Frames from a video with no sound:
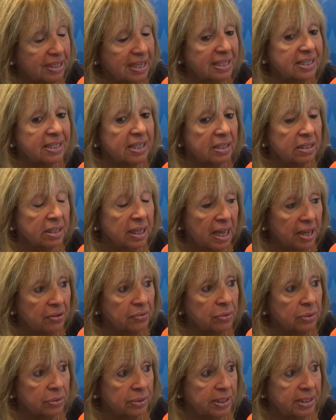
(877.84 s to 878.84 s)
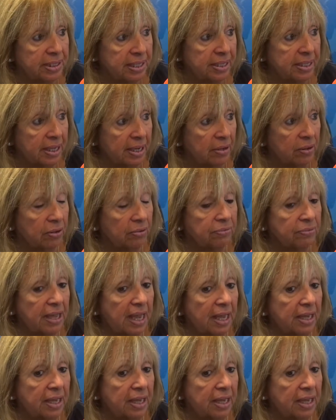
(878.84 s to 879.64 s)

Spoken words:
That's a lot of road to take care of.